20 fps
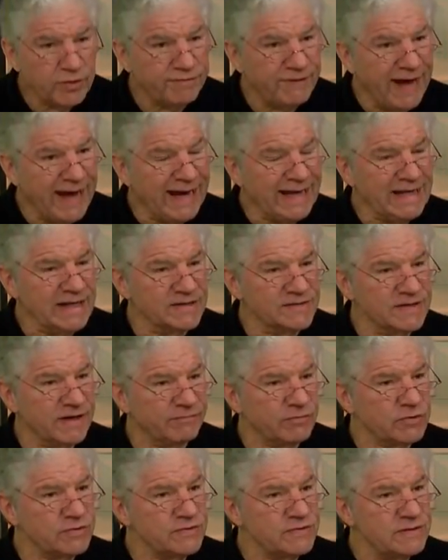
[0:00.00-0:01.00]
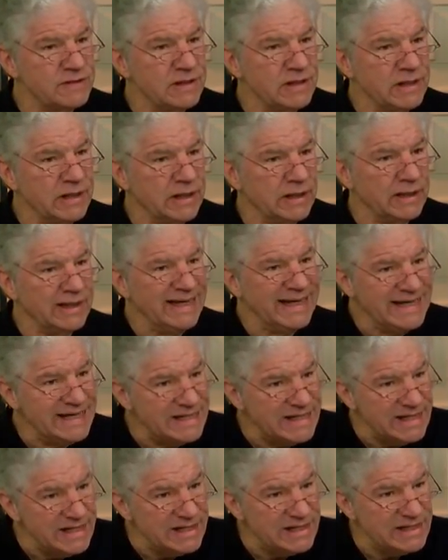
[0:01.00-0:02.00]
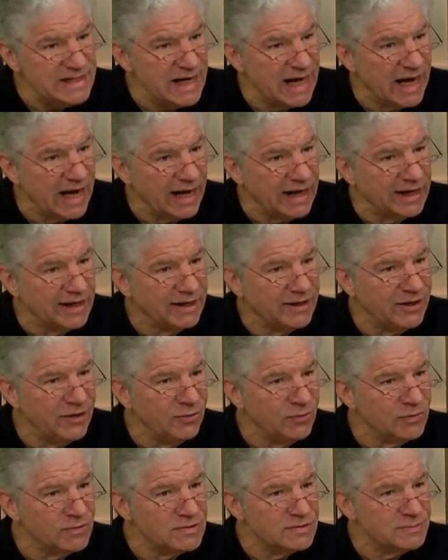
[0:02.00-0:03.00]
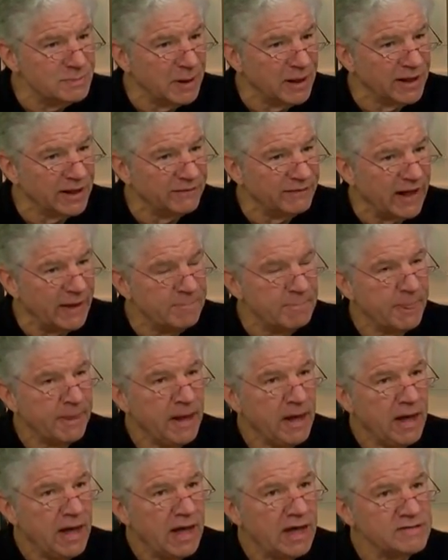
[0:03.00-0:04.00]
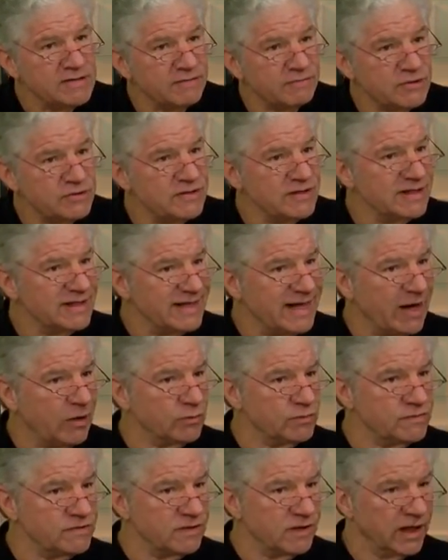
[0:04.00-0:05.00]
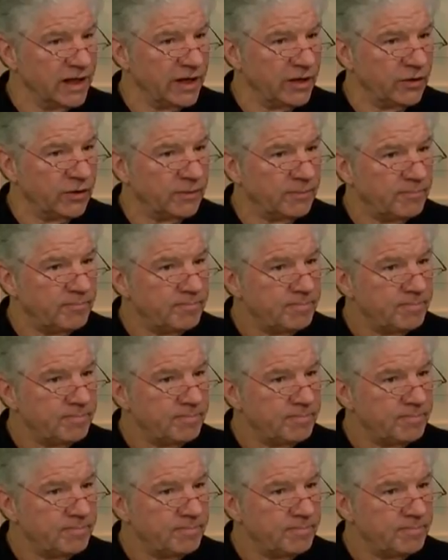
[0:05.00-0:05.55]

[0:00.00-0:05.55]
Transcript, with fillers: if Eddie has ever seen, E T T I, cute spelling of that, has ever seen the Townsend Letter.